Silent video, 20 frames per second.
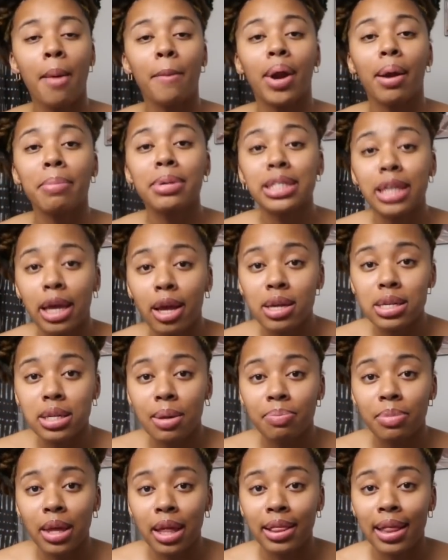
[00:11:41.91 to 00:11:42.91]
But I'm gonna tell y'all
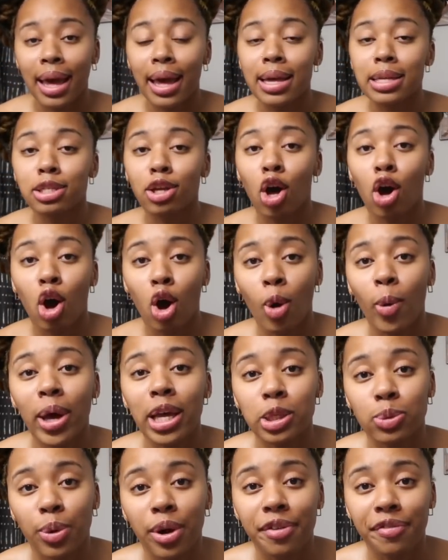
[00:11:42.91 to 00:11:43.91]
something that has
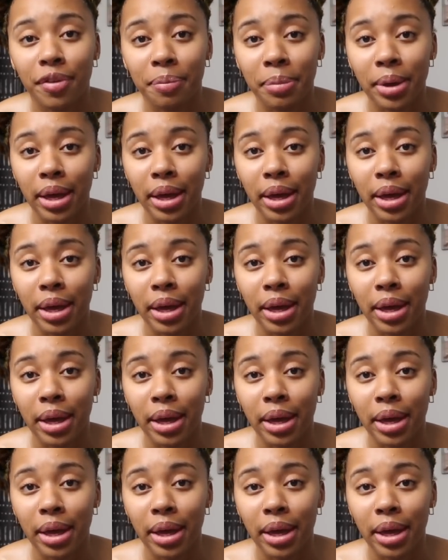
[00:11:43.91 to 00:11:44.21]
always worked for